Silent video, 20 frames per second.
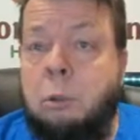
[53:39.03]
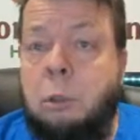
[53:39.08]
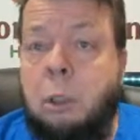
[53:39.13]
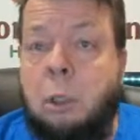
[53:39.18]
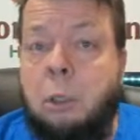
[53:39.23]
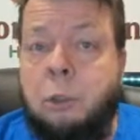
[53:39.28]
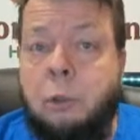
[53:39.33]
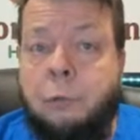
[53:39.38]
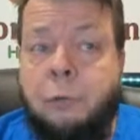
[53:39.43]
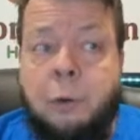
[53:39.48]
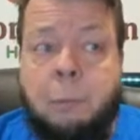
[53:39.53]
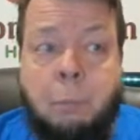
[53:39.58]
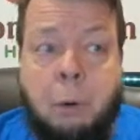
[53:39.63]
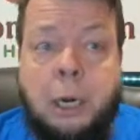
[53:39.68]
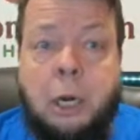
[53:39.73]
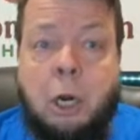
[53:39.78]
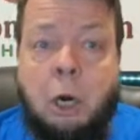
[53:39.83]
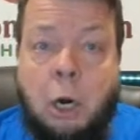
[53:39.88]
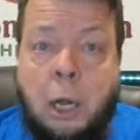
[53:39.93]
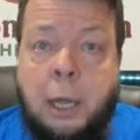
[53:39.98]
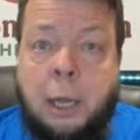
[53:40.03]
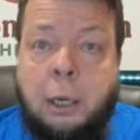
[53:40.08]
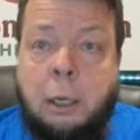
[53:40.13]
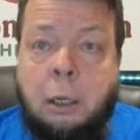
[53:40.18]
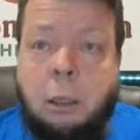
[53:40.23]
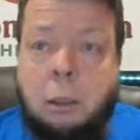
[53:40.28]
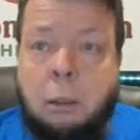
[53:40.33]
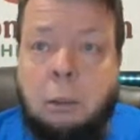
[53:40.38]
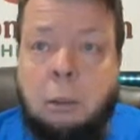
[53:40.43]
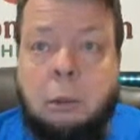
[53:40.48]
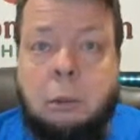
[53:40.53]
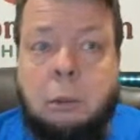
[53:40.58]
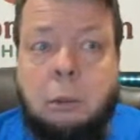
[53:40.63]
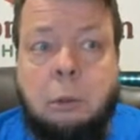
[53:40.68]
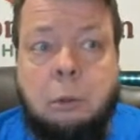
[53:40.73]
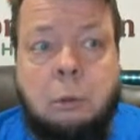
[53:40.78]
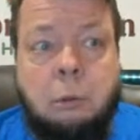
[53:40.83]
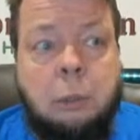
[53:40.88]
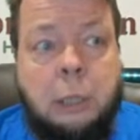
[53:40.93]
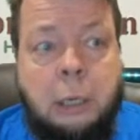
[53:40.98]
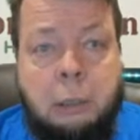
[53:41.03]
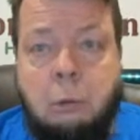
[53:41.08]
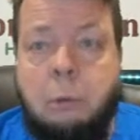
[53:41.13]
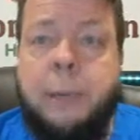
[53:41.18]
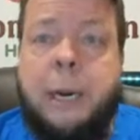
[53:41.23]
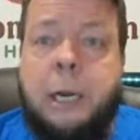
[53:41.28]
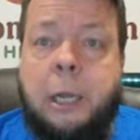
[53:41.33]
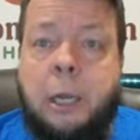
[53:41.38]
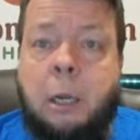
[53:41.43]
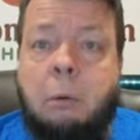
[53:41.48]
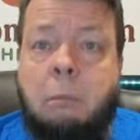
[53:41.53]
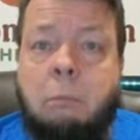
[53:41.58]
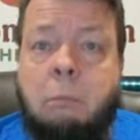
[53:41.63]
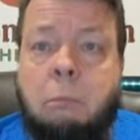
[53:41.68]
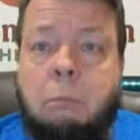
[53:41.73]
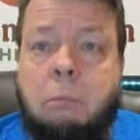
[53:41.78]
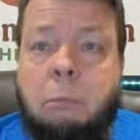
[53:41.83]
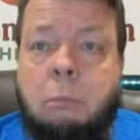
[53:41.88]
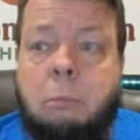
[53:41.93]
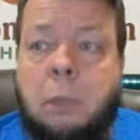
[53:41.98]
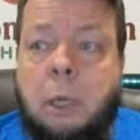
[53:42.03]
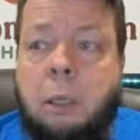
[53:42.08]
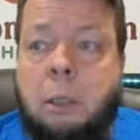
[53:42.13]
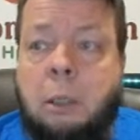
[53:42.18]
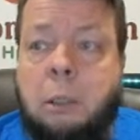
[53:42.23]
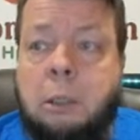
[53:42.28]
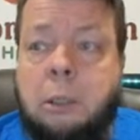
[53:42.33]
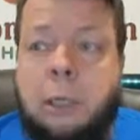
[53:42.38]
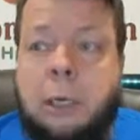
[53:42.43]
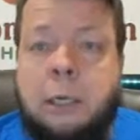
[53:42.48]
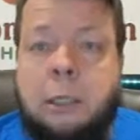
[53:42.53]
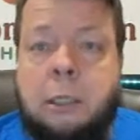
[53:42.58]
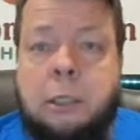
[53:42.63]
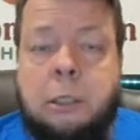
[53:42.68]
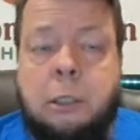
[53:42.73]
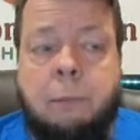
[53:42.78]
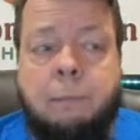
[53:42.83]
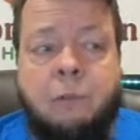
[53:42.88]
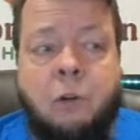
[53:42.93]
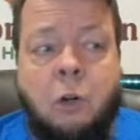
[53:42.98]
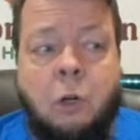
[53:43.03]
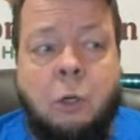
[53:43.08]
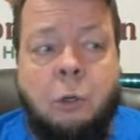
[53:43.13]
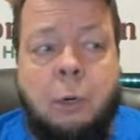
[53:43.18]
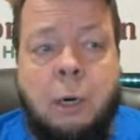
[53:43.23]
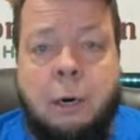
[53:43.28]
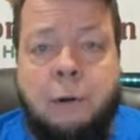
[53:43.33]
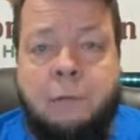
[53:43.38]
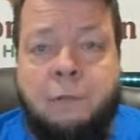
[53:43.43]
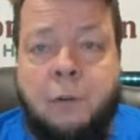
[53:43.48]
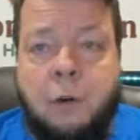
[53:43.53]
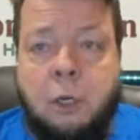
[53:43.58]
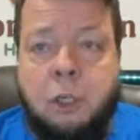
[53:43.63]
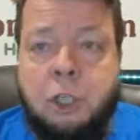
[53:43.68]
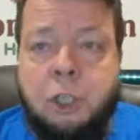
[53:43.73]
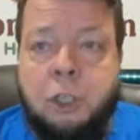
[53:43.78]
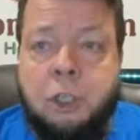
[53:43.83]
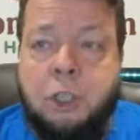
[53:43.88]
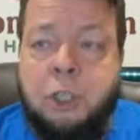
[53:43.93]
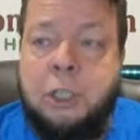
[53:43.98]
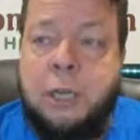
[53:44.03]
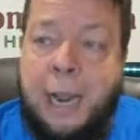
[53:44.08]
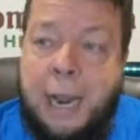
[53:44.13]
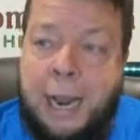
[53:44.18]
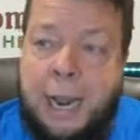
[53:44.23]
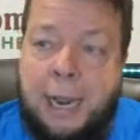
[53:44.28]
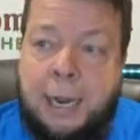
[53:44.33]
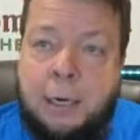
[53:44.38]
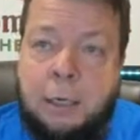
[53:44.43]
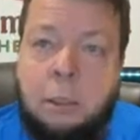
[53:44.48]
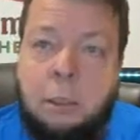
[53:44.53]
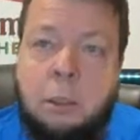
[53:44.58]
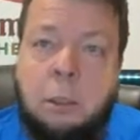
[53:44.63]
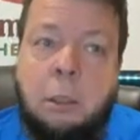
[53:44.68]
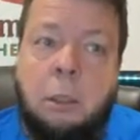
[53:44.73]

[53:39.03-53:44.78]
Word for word: You know, so if you break your leg, take Rehmannia, right? Because it has some vulnerary functions and